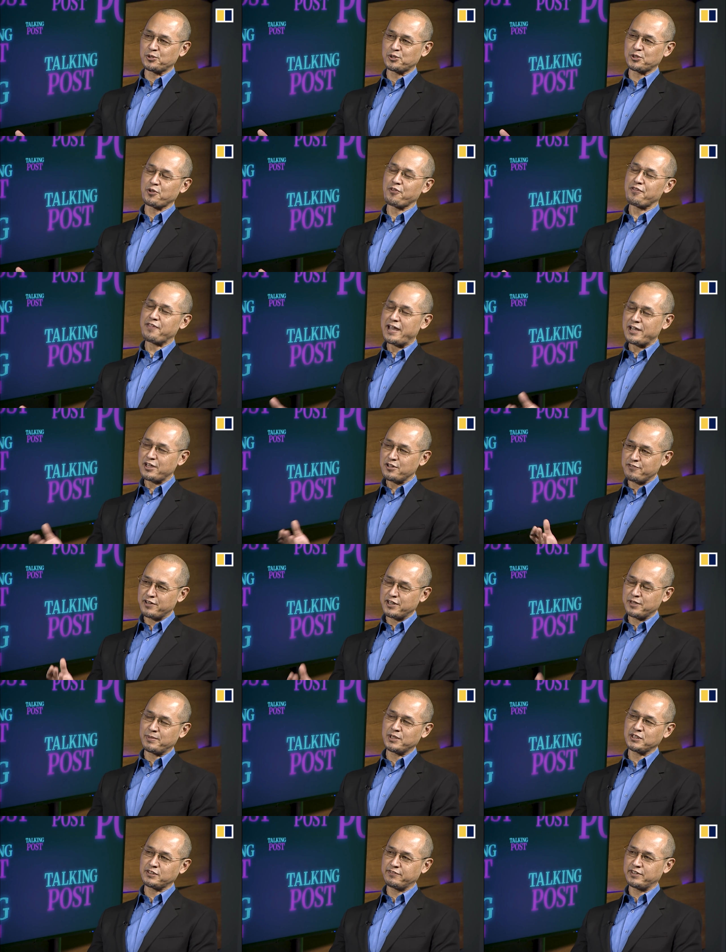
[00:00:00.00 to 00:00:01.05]
So thank you very
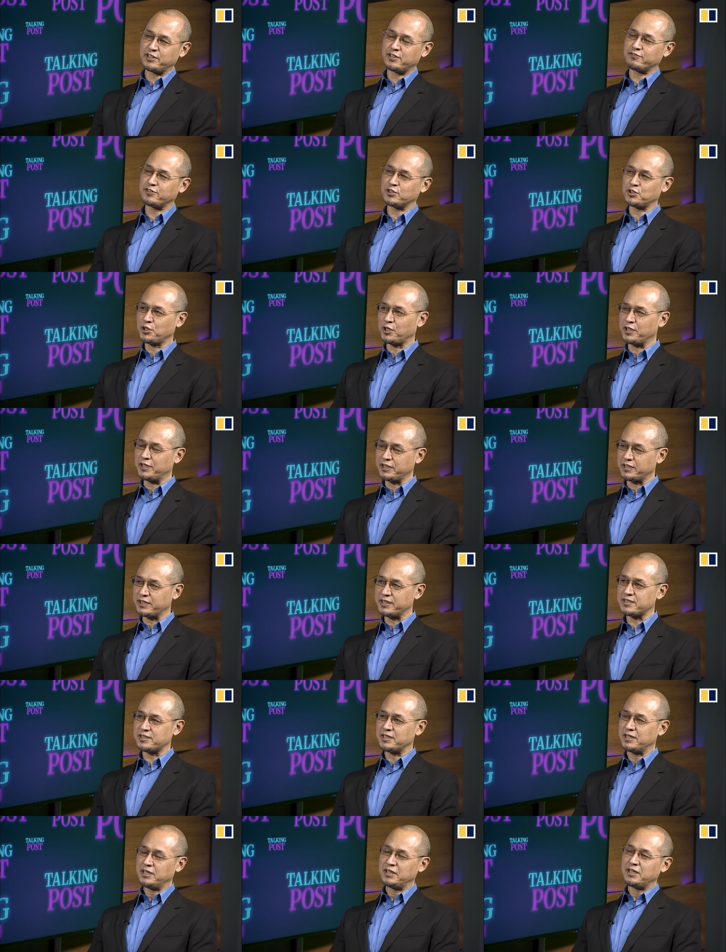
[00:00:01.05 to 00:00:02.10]
much, Vera, for joining
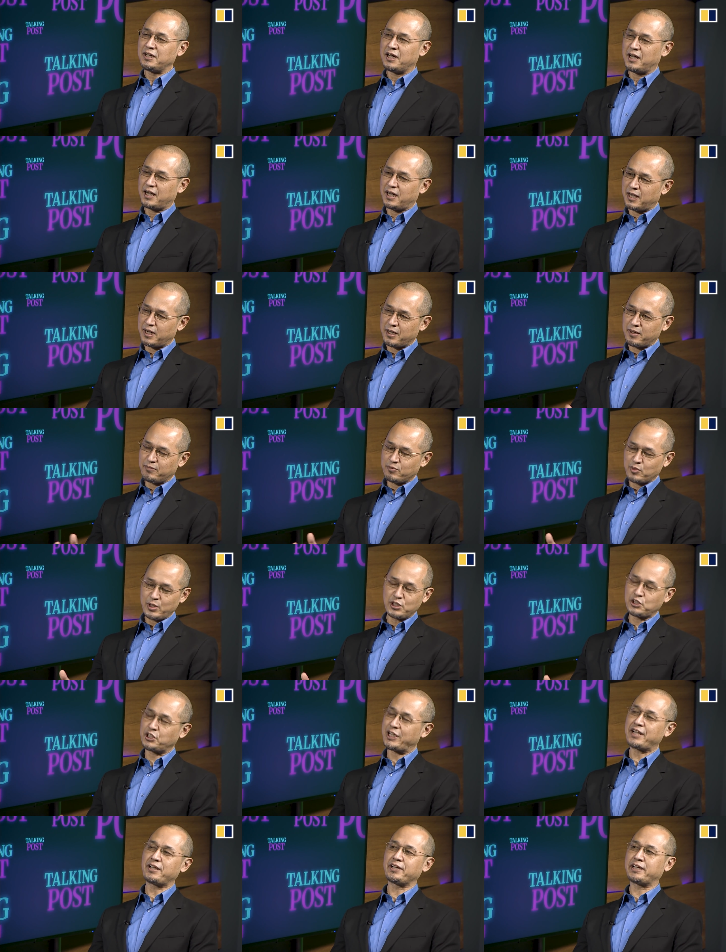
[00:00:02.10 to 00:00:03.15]
us. We'll
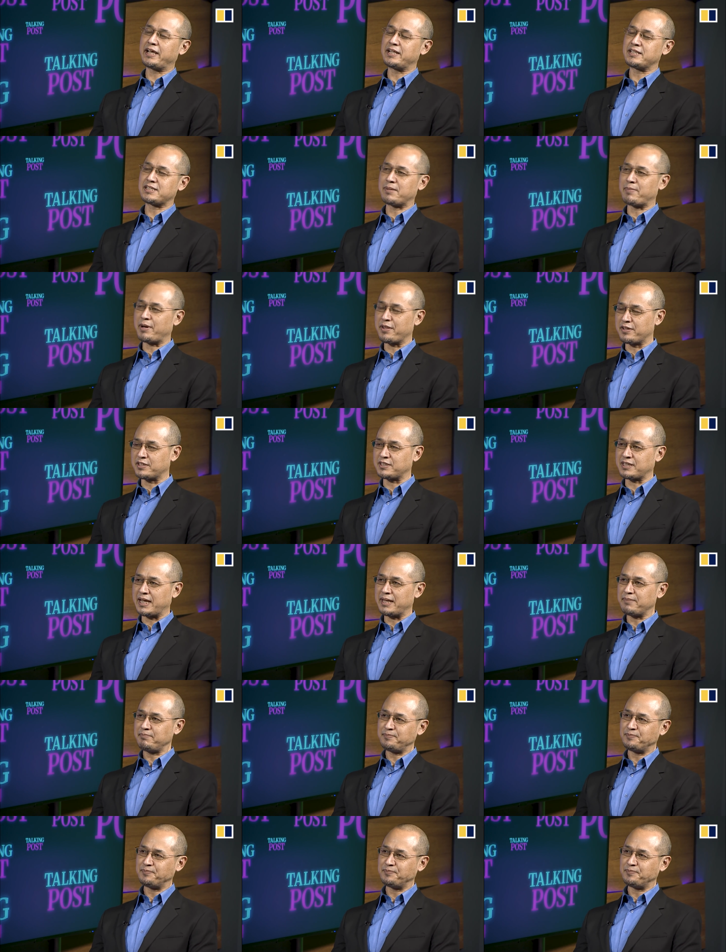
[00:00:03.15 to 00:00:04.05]
chat again some other time.